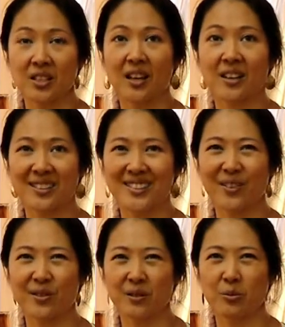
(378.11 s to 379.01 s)
Yeah, it's
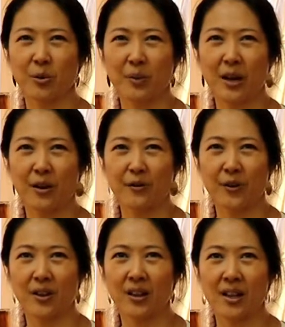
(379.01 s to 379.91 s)
definitely more
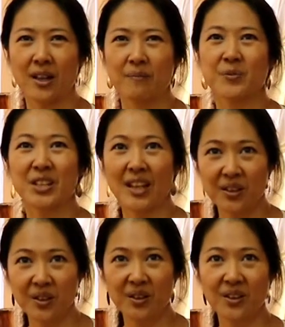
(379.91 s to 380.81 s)
powerful
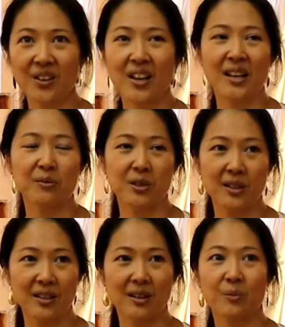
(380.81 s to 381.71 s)
together, and with
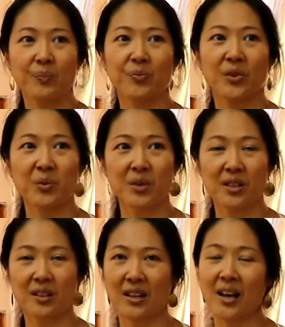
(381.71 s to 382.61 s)
the
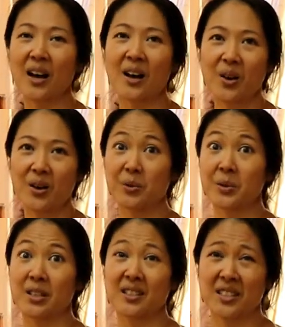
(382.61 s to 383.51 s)
cacao and
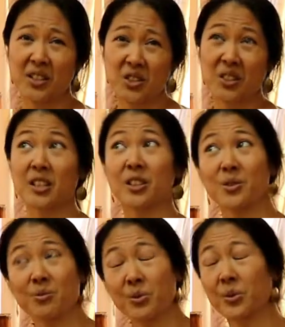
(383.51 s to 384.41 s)
with the intention and the
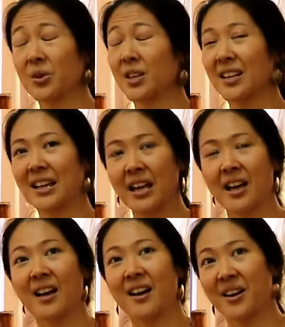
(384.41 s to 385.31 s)
new moon.
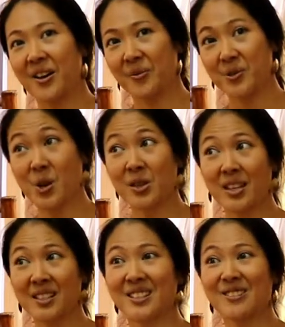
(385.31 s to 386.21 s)
So I think
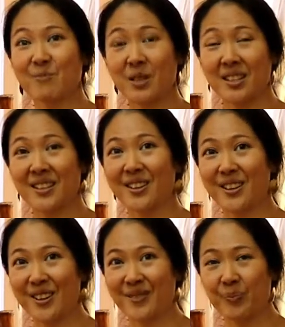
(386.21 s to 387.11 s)
it's going to be
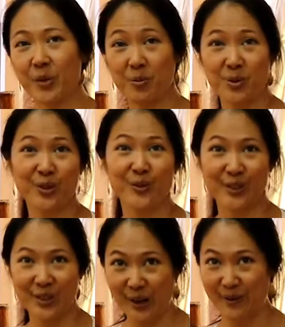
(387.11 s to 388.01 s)
a beautiful
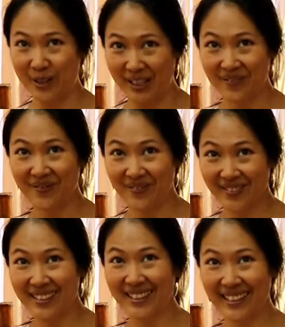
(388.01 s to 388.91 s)
ceremony.
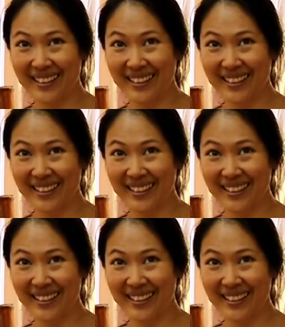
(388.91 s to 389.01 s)
Yeah.